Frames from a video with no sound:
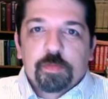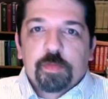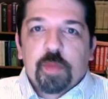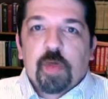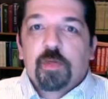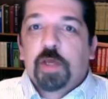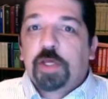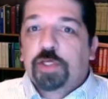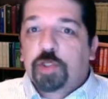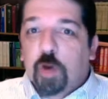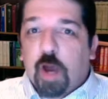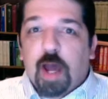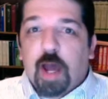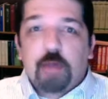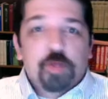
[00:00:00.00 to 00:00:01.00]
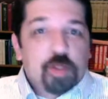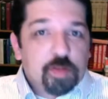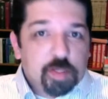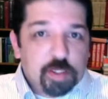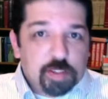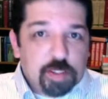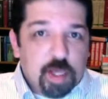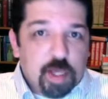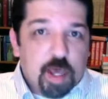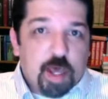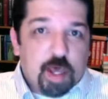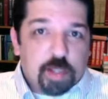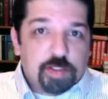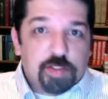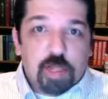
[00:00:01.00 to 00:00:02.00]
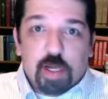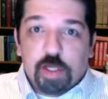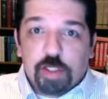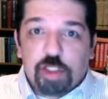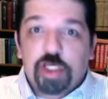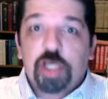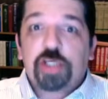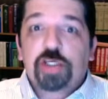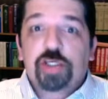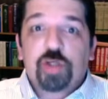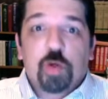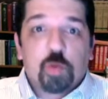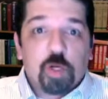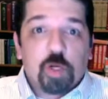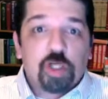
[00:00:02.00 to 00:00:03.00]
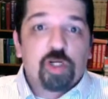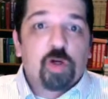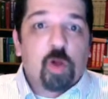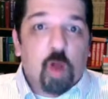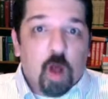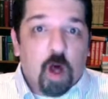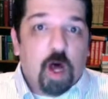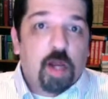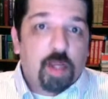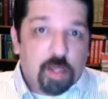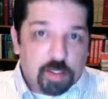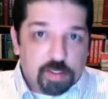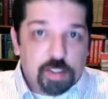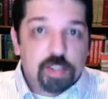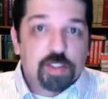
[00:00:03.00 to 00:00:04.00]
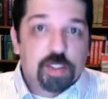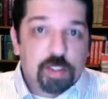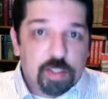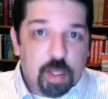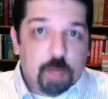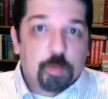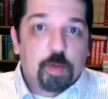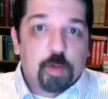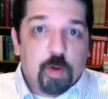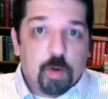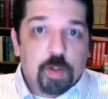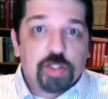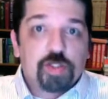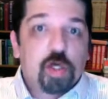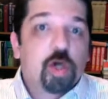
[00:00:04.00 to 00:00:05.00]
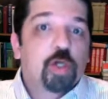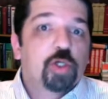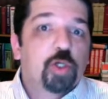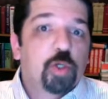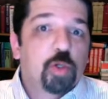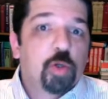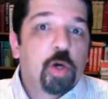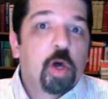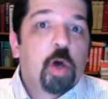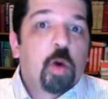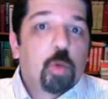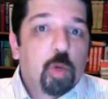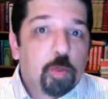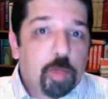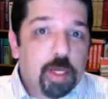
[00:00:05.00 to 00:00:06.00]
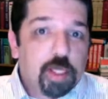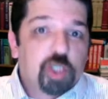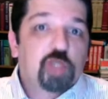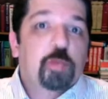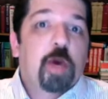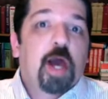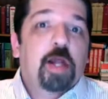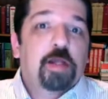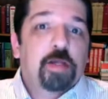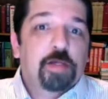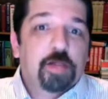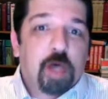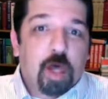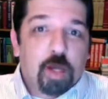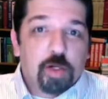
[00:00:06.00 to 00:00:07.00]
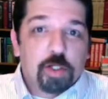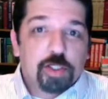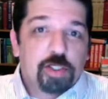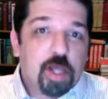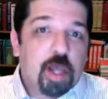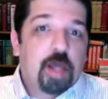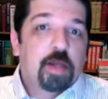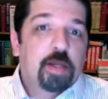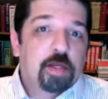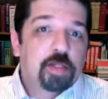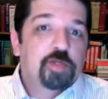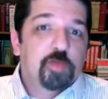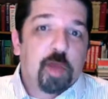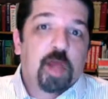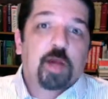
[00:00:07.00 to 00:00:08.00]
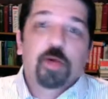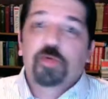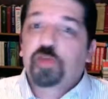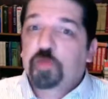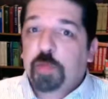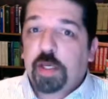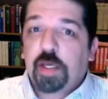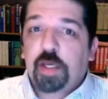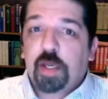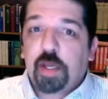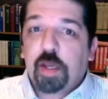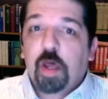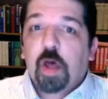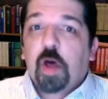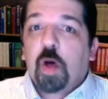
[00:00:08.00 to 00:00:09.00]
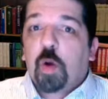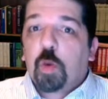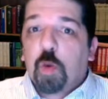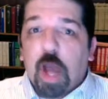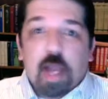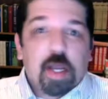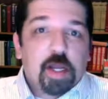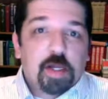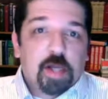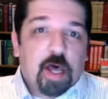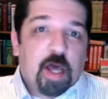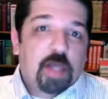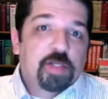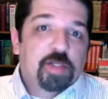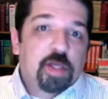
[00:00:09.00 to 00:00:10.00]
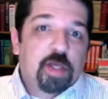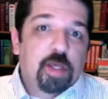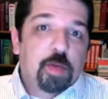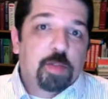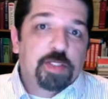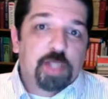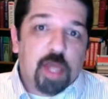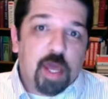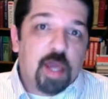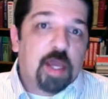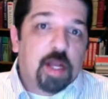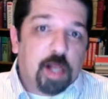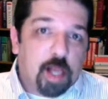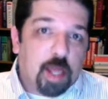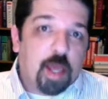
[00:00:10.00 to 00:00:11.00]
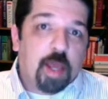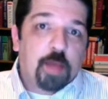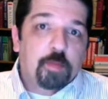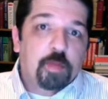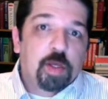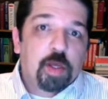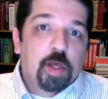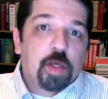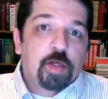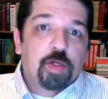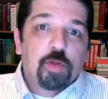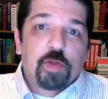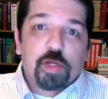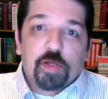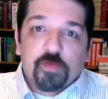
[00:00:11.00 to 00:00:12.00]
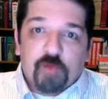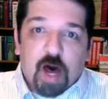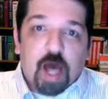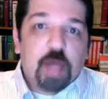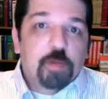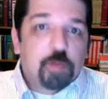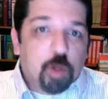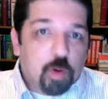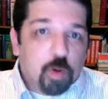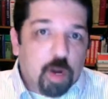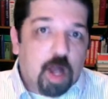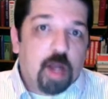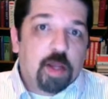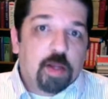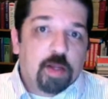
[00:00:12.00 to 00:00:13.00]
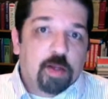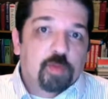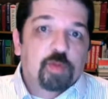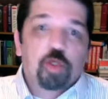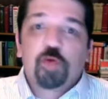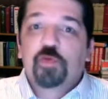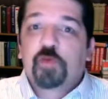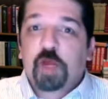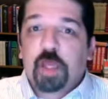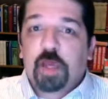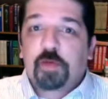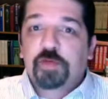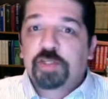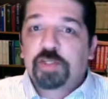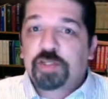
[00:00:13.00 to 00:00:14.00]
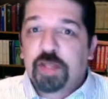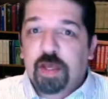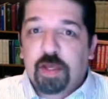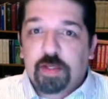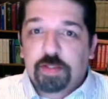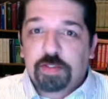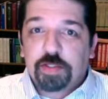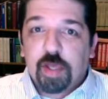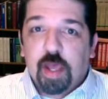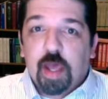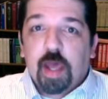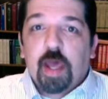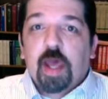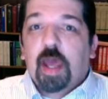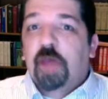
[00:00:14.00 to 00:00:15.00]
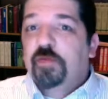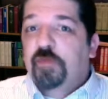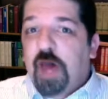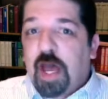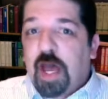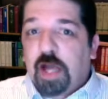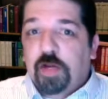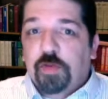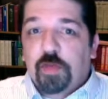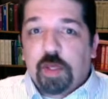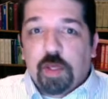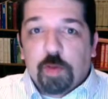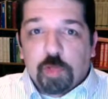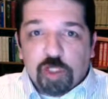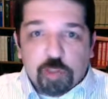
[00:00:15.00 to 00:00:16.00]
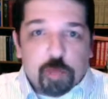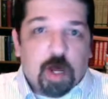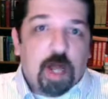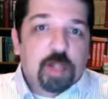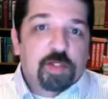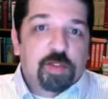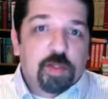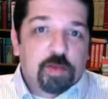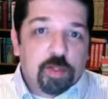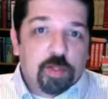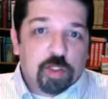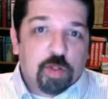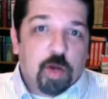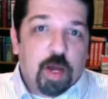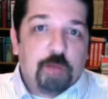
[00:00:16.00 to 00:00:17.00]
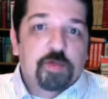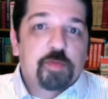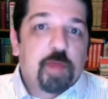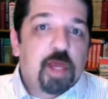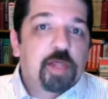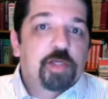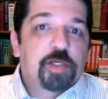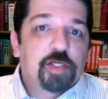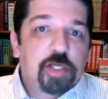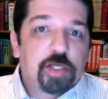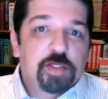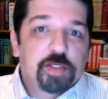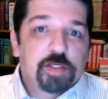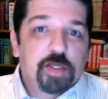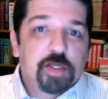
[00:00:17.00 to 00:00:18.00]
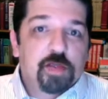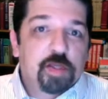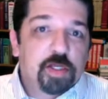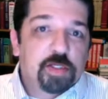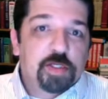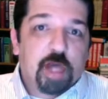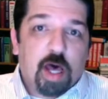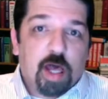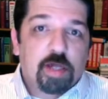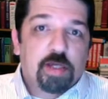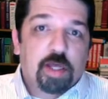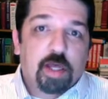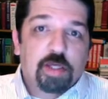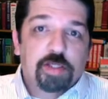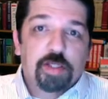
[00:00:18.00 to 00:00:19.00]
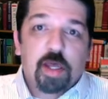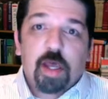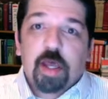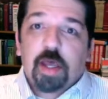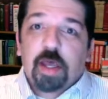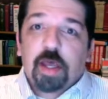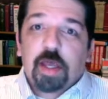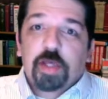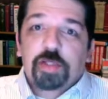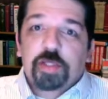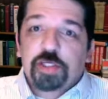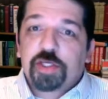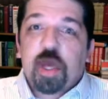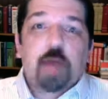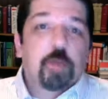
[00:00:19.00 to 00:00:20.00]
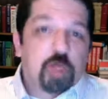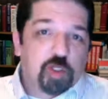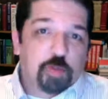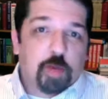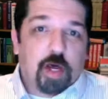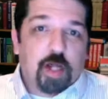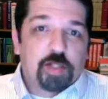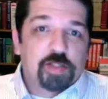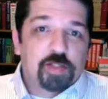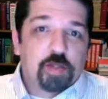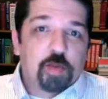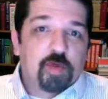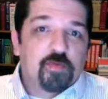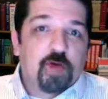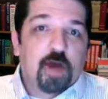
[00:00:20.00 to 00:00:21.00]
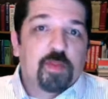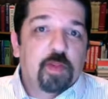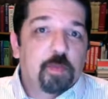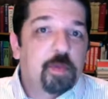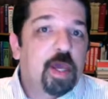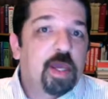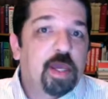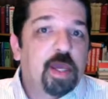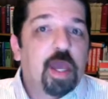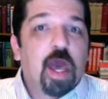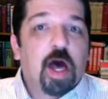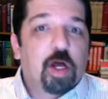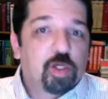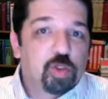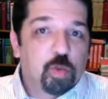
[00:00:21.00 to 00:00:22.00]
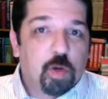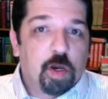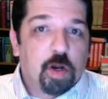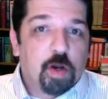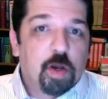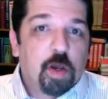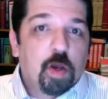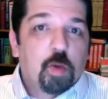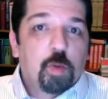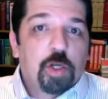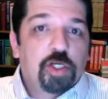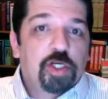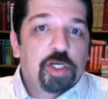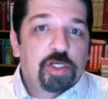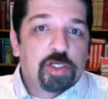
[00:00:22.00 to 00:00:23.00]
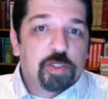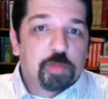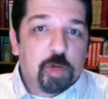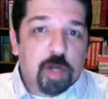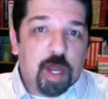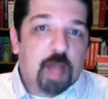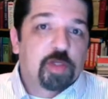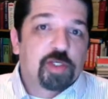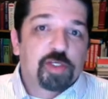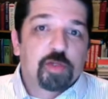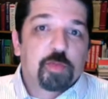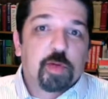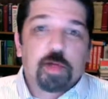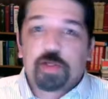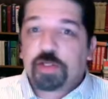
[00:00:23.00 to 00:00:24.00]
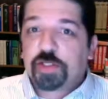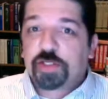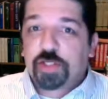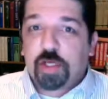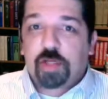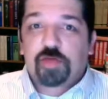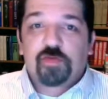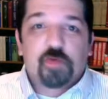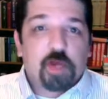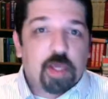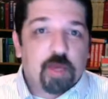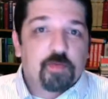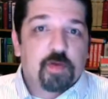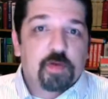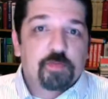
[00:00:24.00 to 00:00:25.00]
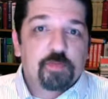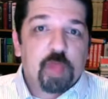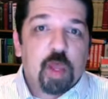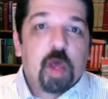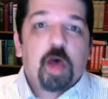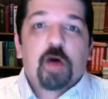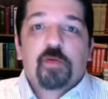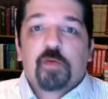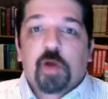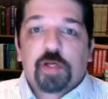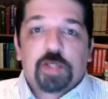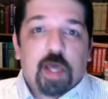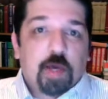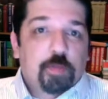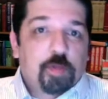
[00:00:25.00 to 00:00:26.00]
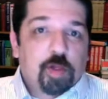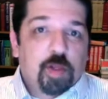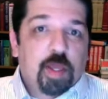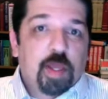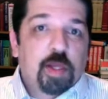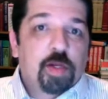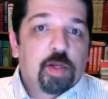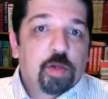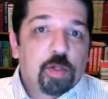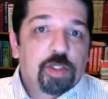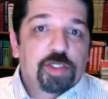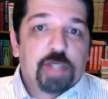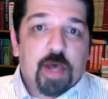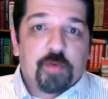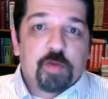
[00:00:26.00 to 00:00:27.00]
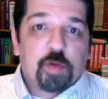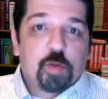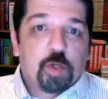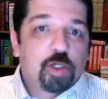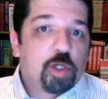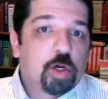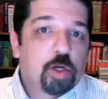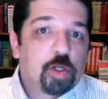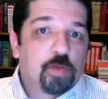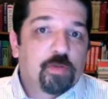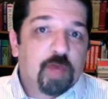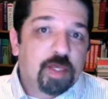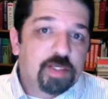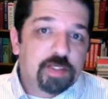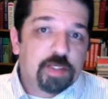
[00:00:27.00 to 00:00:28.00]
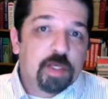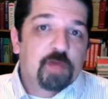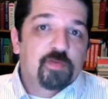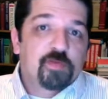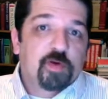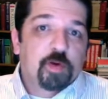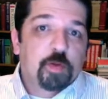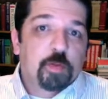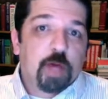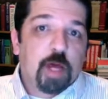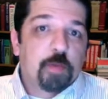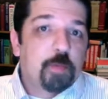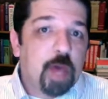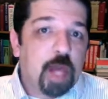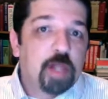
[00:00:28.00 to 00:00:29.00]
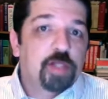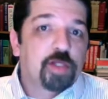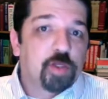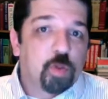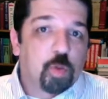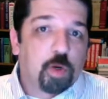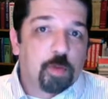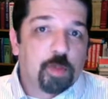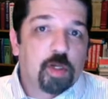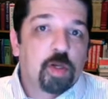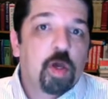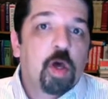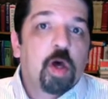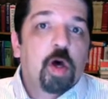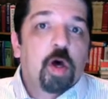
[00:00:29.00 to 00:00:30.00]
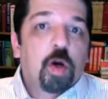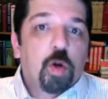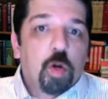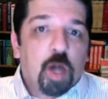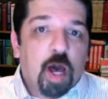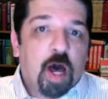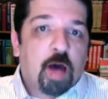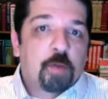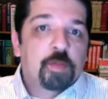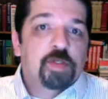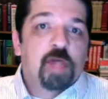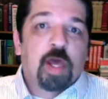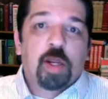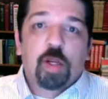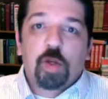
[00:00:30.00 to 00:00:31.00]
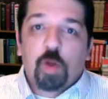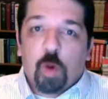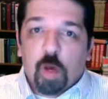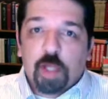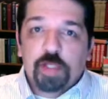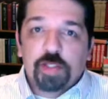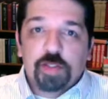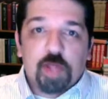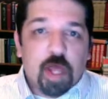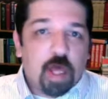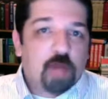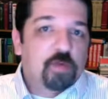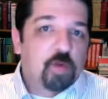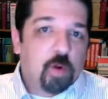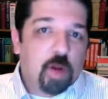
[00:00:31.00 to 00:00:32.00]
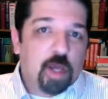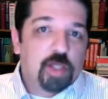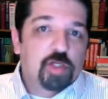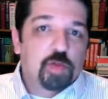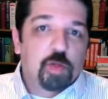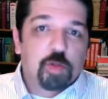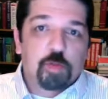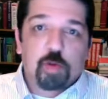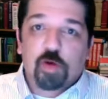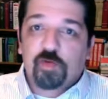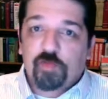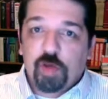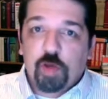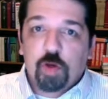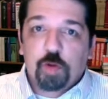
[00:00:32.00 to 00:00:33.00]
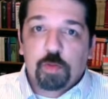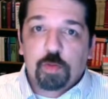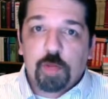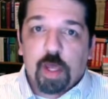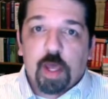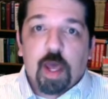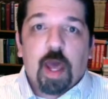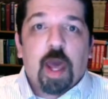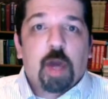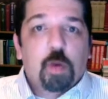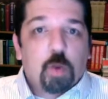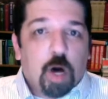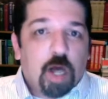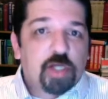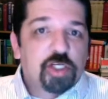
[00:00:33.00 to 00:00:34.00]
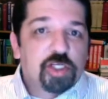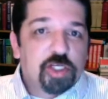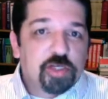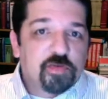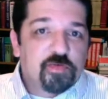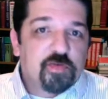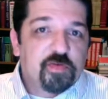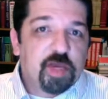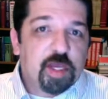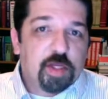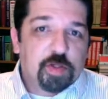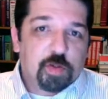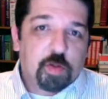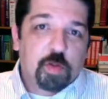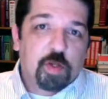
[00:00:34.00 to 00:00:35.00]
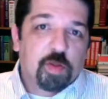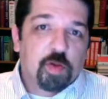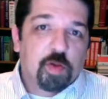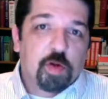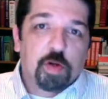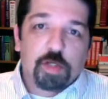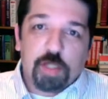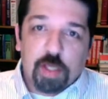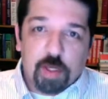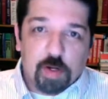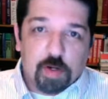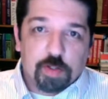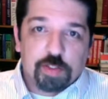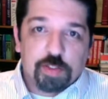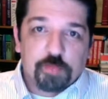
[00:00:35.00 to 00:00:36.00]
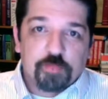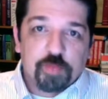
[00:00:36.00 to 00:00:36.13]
The scribes in this text, that is, Jesus' original audience, his contemporaries, those who would be expected to understand his manner of speaking, recognized that he was laying claim to the divine prerogative to forgive sins. In fact, the response that the scribes make to Jesus in this context is the same response that we find them making elsewhere when Jesus pronounces a person's sins forgiven. For example, in Luke 7, we're told of a sinful but penitent woman who comes and anoints the head of Christ with perfume and washes his feet with her tears.